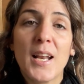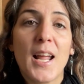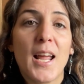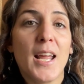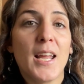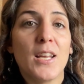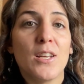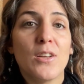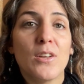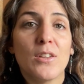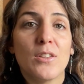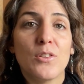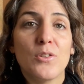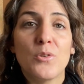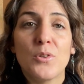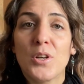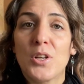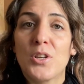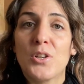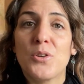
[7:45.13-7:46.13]
and you
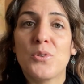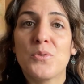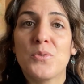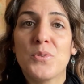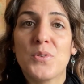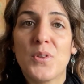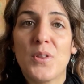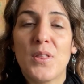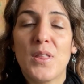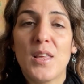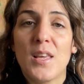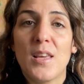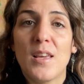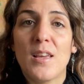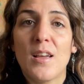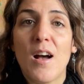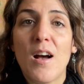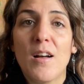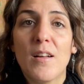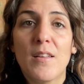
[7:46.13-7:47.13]
can use
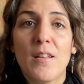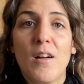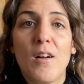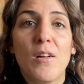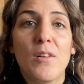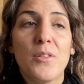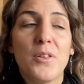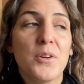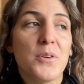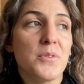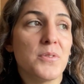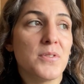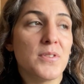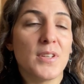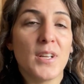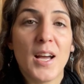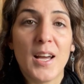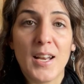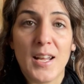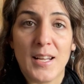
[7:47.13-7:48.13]
all those
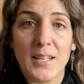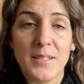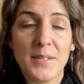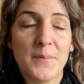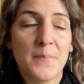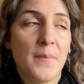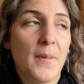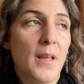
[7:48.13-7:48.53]
cuttings.